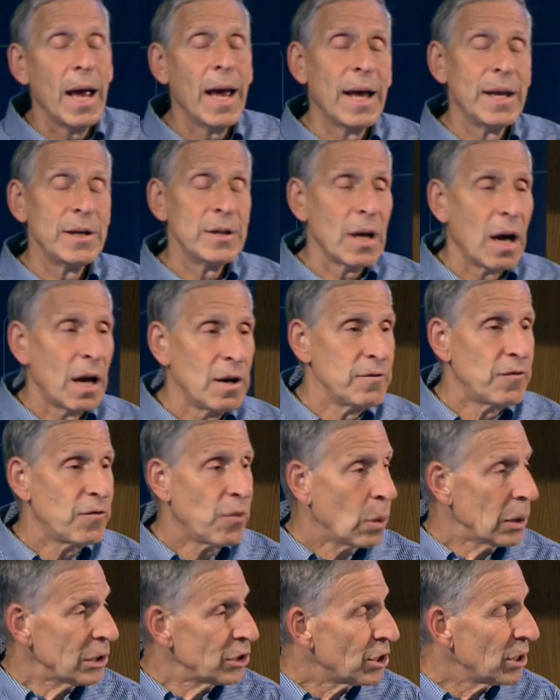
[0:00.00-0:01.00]
And
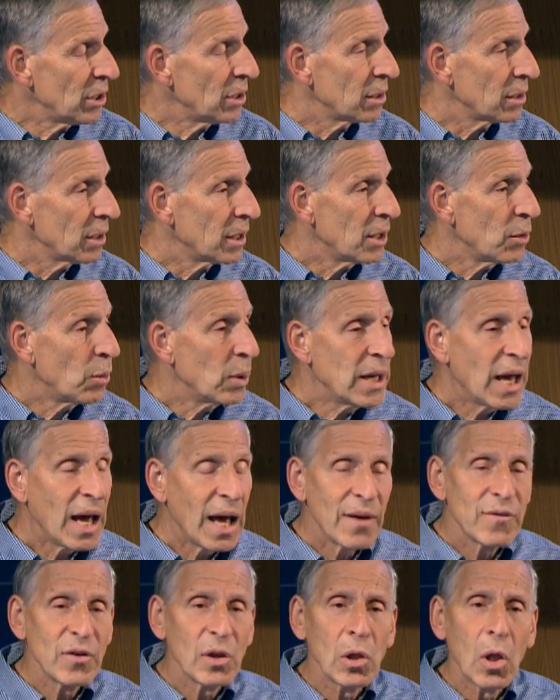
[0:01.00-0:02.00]
unfortunately, we
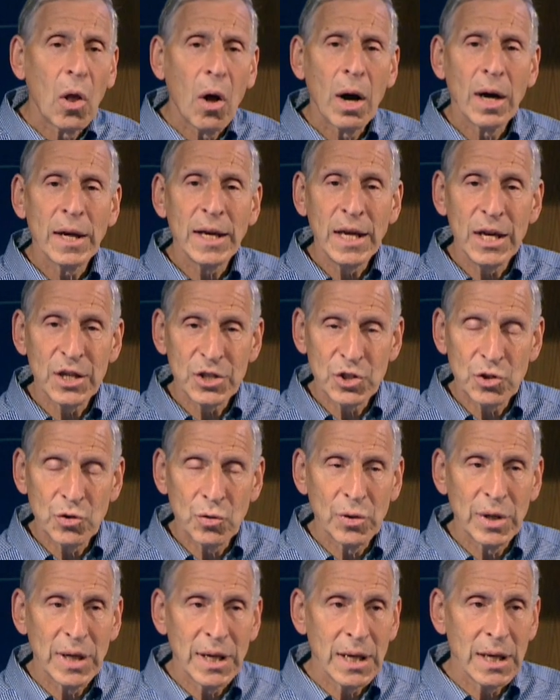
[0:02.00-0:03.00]
have a long
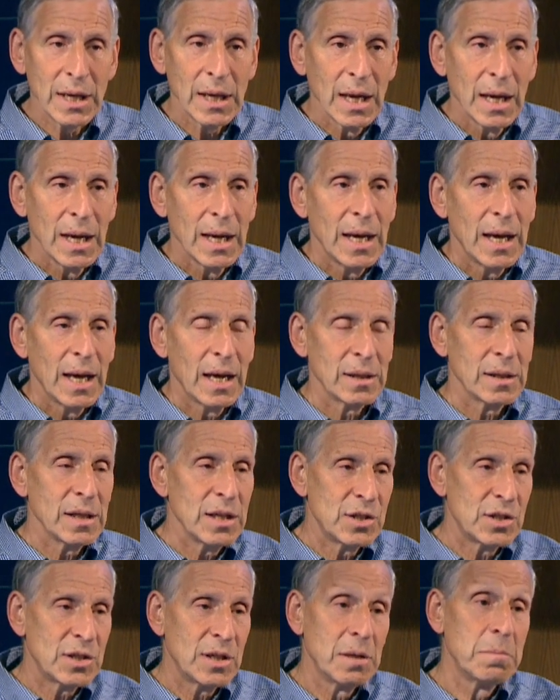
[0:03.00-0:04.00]
history, at
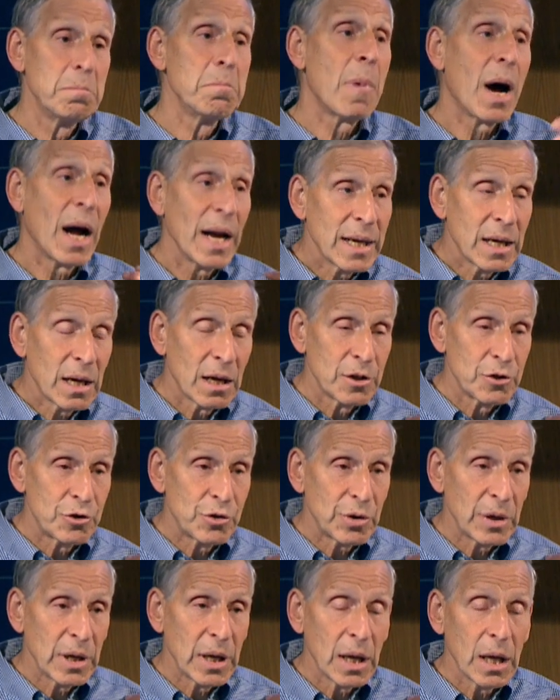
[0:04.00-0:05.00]
least in my
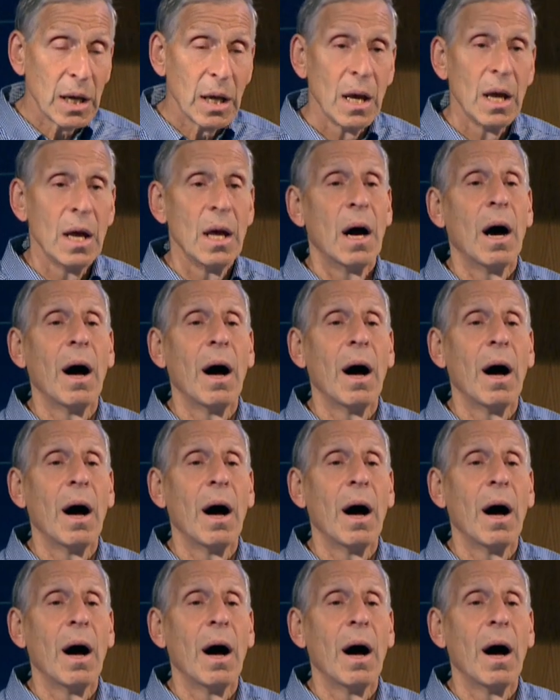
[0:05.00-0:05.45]
country,